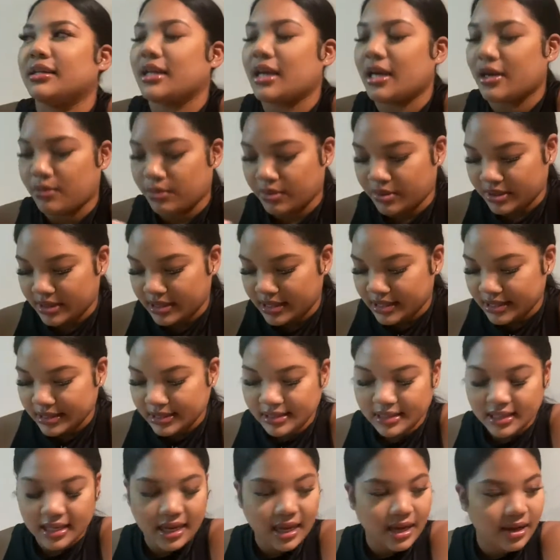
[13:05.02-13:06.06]
I wore this
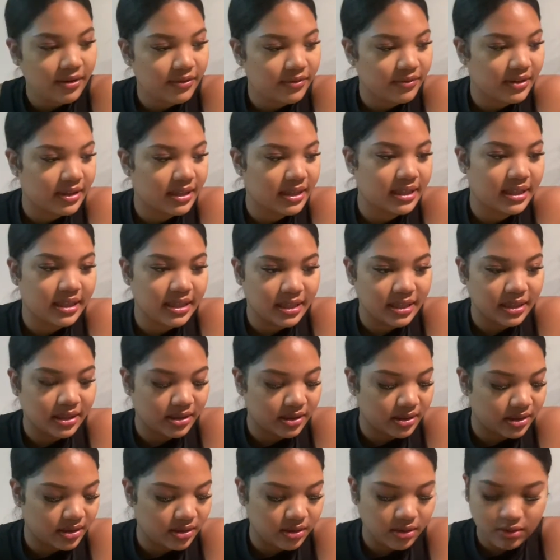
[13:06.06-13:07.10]
outfit
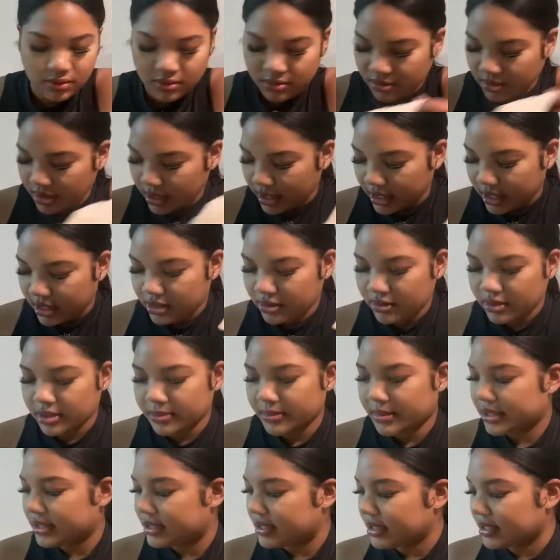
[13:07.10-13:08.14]
here. Oh, I gotta go get
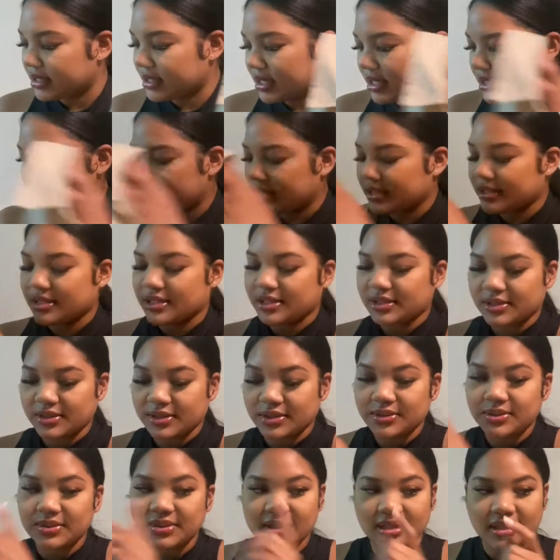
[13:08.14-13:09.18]
my sunglasses because
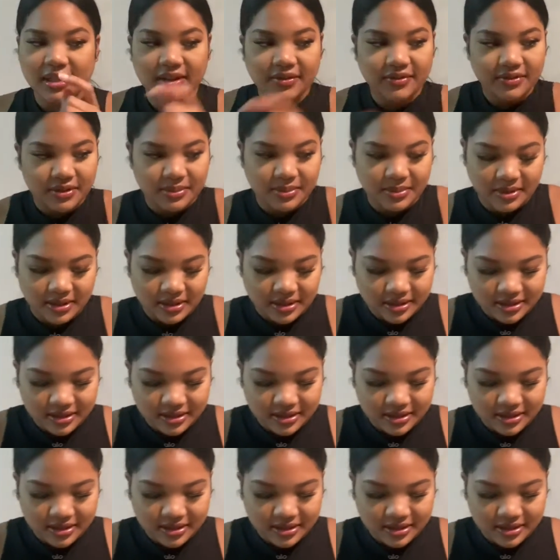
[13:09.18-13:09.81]
those are the life of the party